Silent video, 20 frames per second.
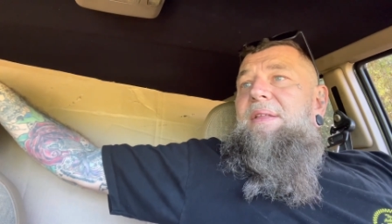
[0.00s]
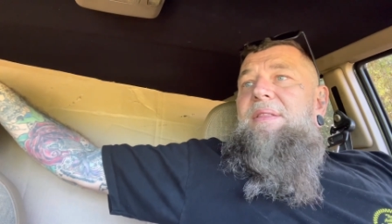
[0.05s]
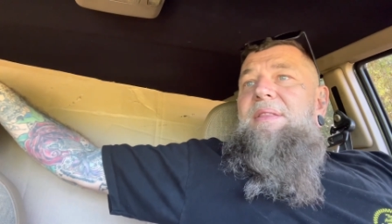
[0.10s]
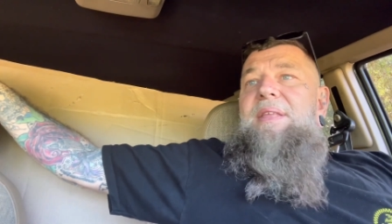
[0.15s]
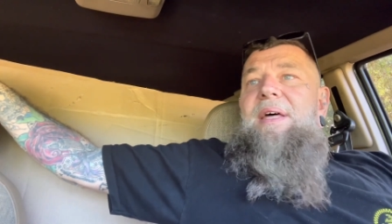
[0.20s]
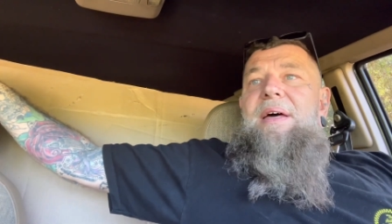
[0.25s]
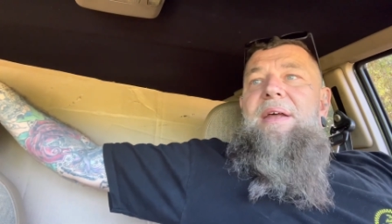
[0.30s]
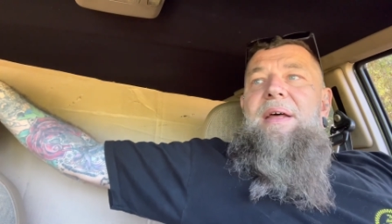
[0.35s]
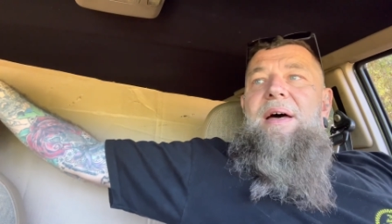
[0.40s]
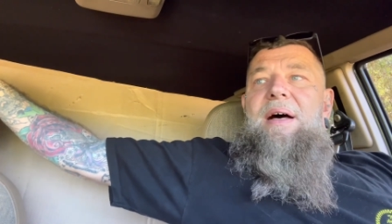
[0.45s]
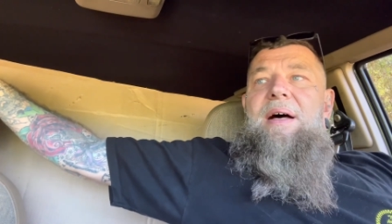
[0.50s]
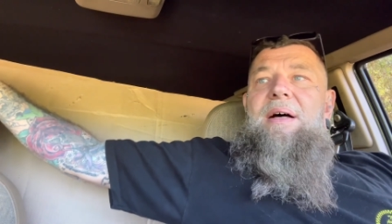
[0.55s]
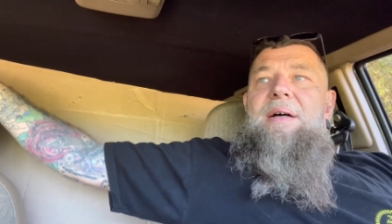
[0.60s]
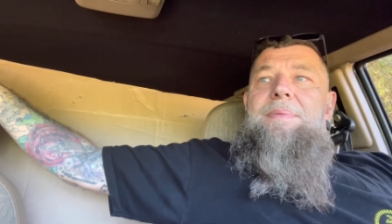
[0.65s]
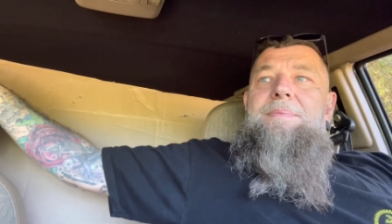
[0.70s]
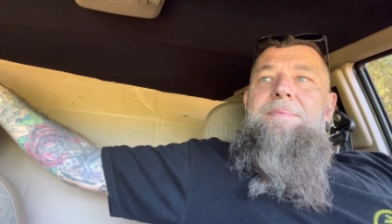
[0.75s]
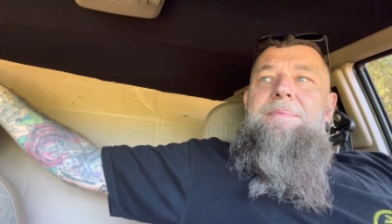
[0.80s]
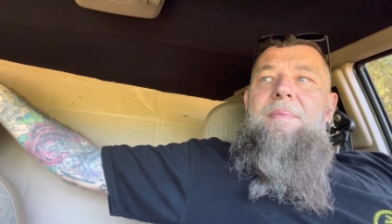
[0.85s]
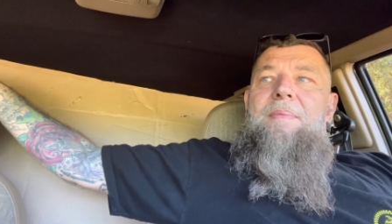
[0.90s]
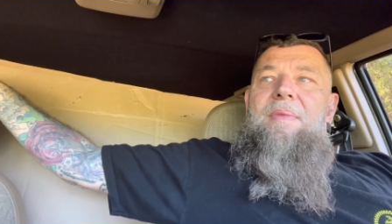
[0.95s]
that uh,
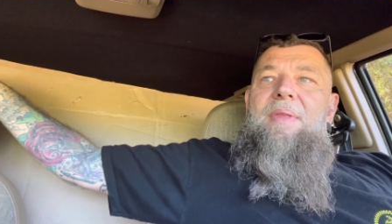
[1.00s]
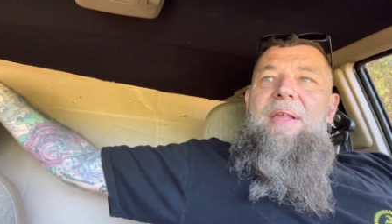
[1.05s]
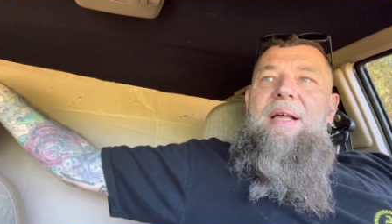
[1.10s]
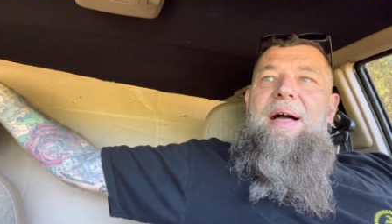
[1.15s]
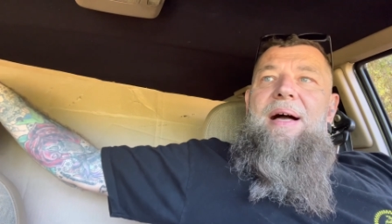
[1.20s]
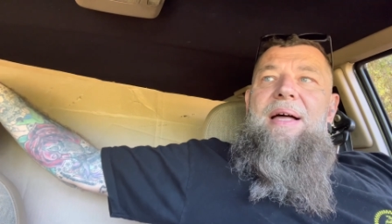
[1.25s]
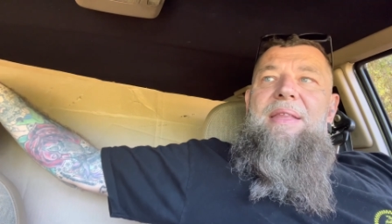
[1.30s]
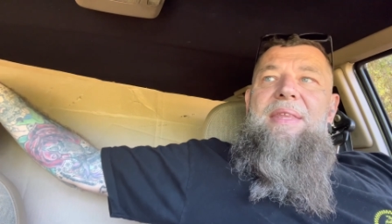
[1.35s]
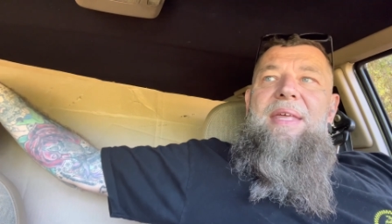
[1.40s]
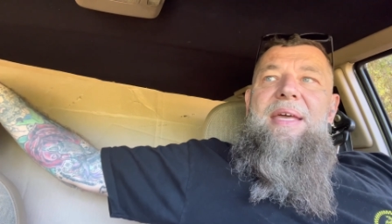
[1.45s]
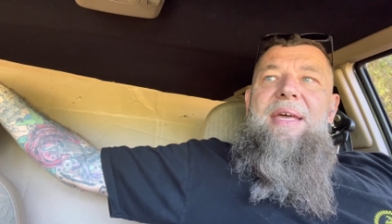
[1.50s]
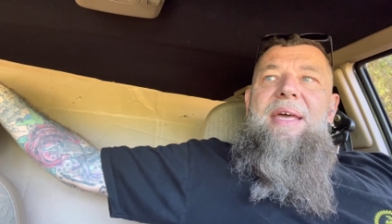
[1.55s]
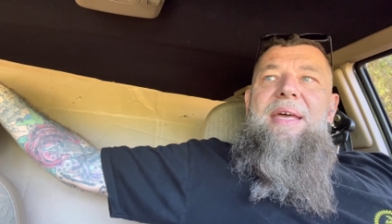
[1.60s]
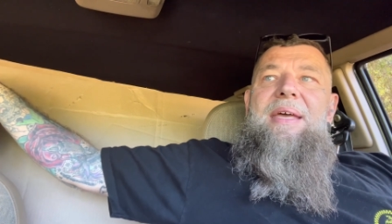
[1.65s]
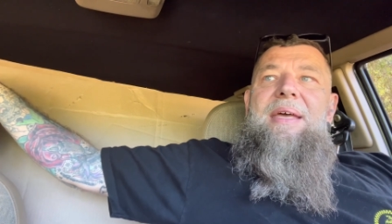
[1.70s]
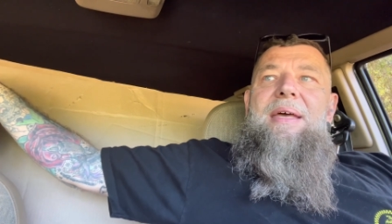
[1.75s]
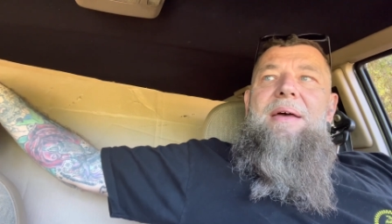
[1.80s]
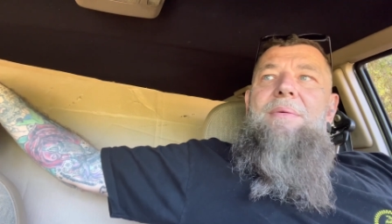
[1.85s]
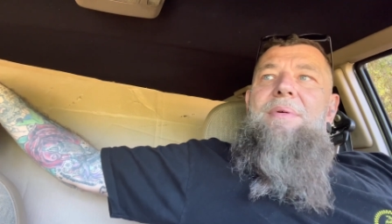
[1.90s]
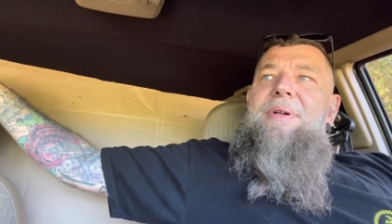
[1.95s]
I think
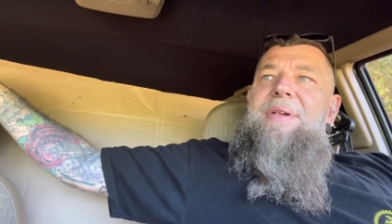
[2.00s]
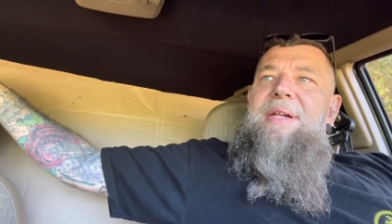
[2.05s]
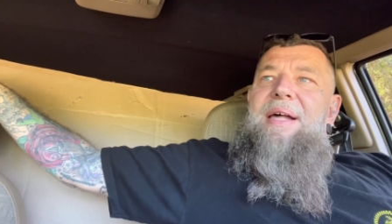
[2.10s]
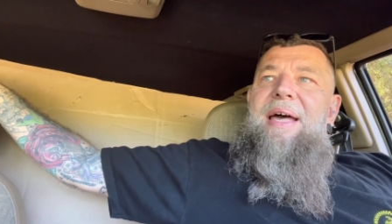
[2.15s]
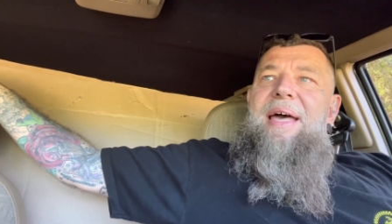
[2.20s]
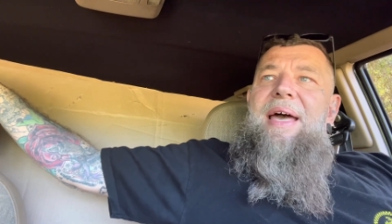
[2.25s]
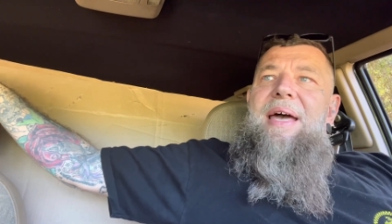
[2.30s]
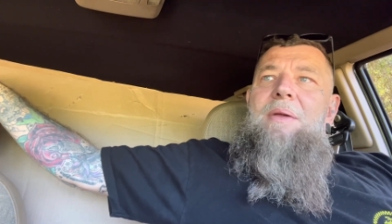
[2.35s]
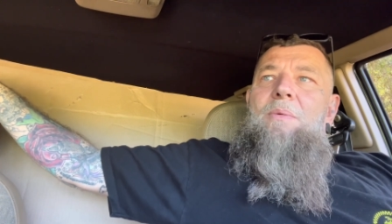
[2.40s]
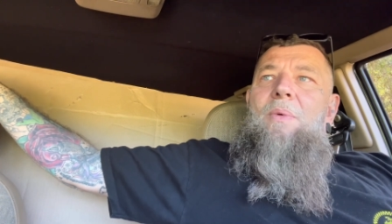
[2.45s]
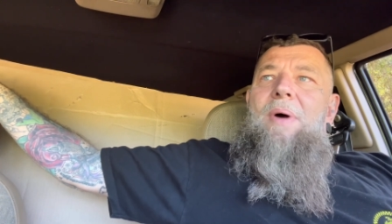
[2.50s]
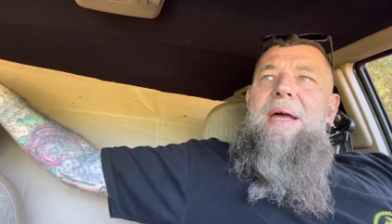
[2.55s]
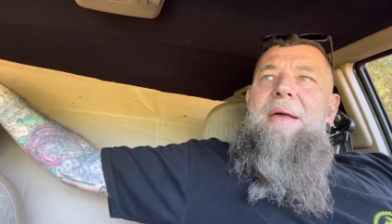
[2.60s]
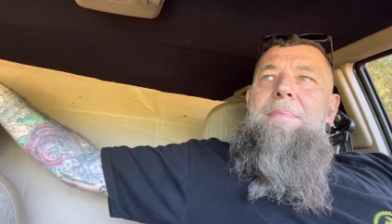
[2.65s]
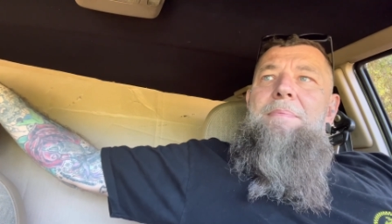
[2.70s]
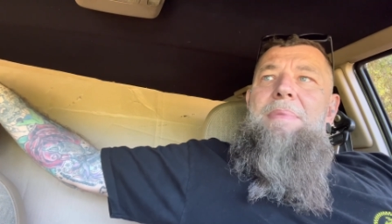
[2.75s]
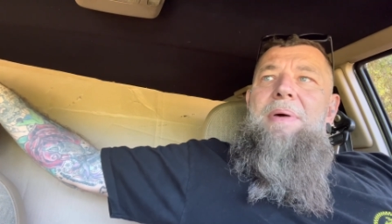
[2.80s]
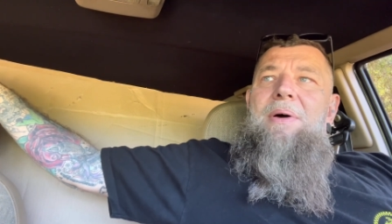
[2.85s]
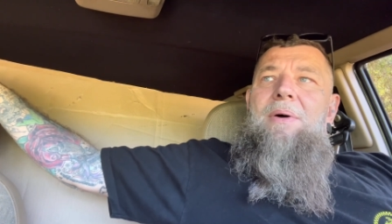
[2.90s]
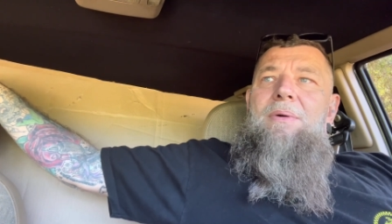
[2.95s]
it was a headway
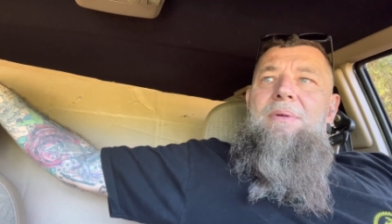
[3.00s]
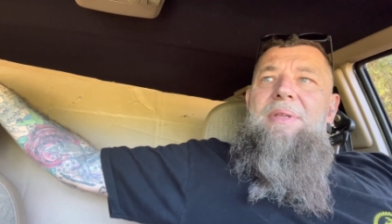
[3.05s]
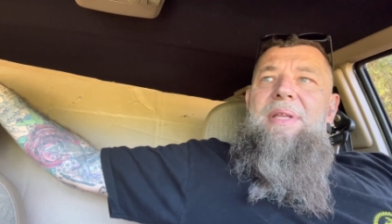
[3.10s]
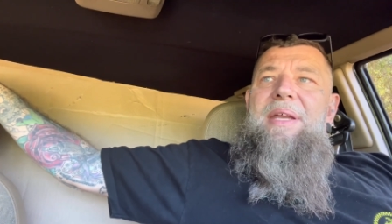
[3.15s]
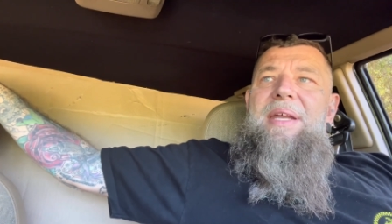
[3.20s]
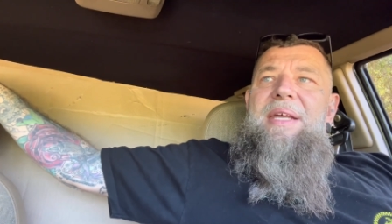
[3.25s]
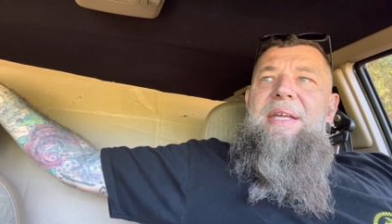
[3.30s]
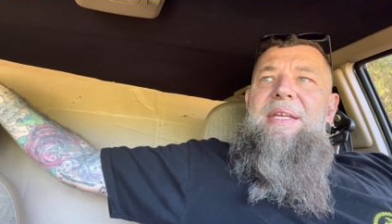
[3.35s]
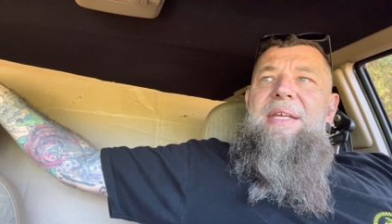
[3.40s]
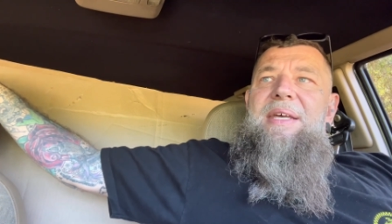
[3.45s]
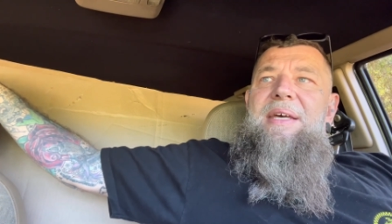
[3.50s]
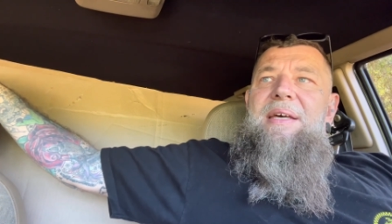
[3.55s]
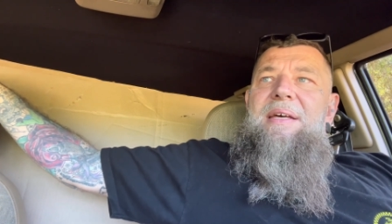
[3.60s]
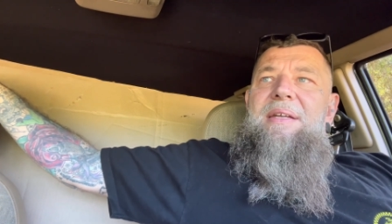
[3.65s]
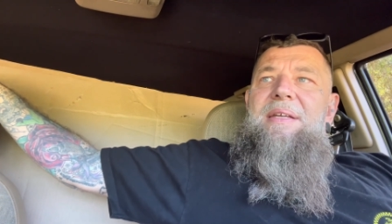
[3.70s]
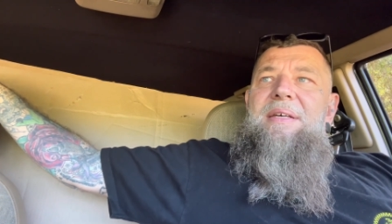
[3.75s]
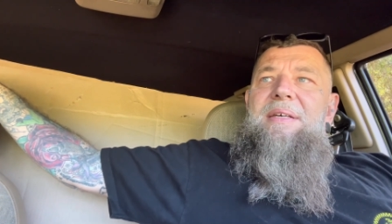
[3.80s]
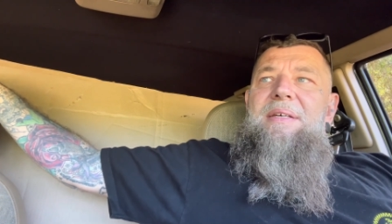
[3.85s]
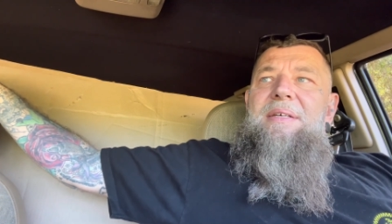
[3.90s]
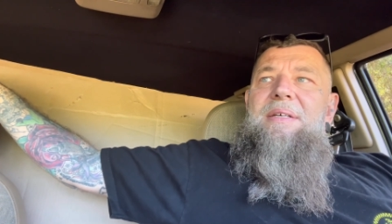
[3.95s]
build that he
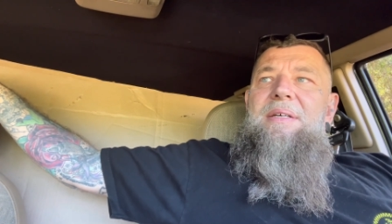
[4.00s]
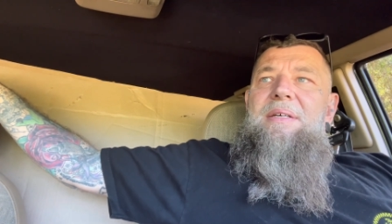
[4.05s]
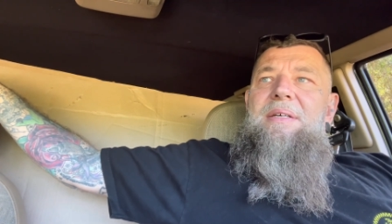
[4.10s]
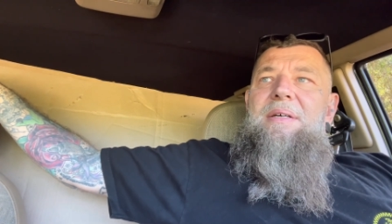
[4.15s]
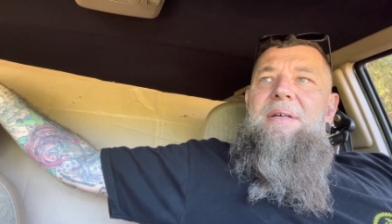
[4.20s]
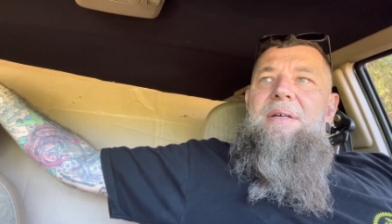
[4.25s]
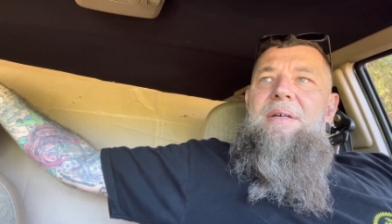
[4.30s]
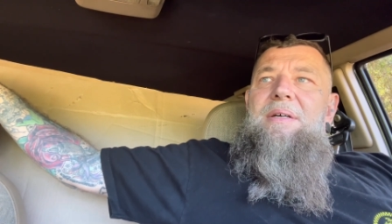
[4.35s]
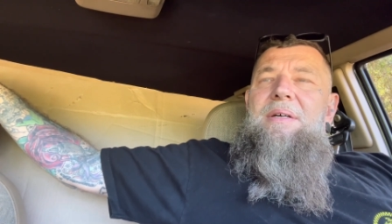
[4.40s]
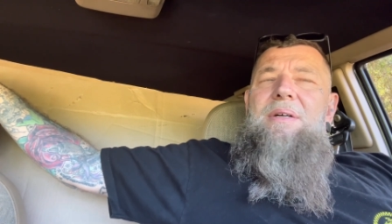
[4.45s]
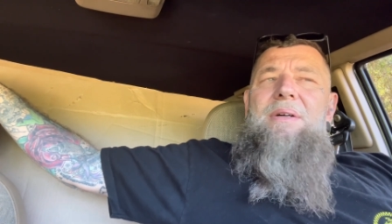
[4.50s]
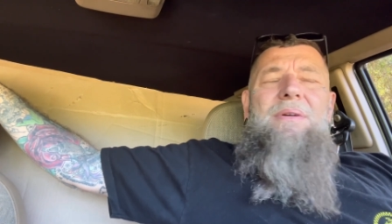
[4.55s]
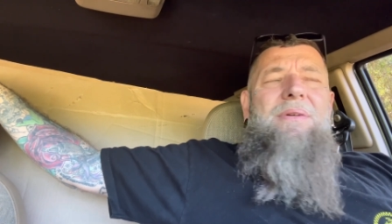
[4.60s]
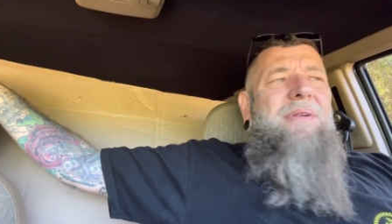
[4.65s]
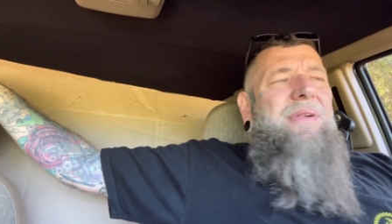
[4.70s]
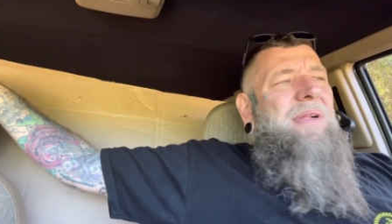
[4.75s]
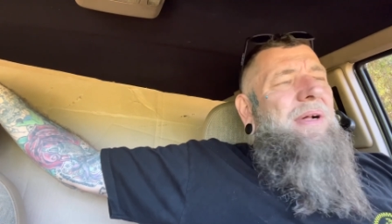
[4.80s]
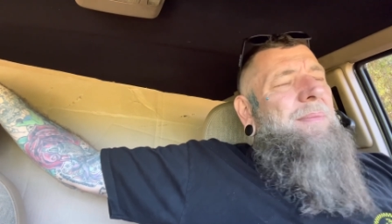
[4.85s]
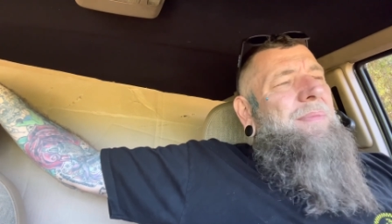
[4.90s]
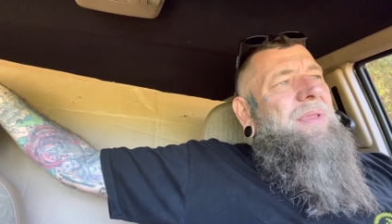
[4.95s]
did or
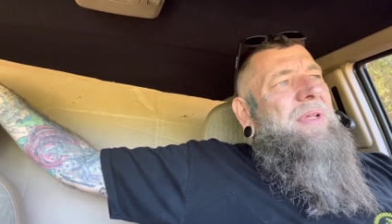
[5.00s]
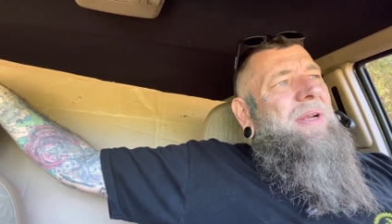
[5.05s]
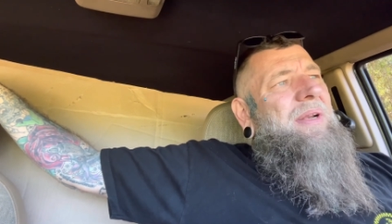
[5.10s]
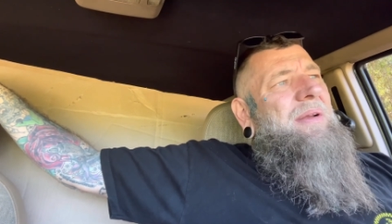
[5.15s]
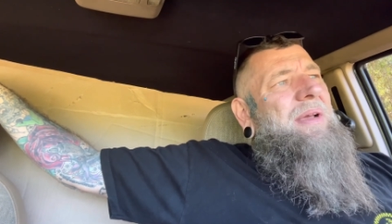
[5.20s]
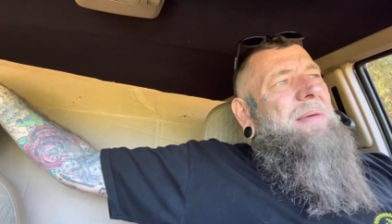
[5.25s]
something.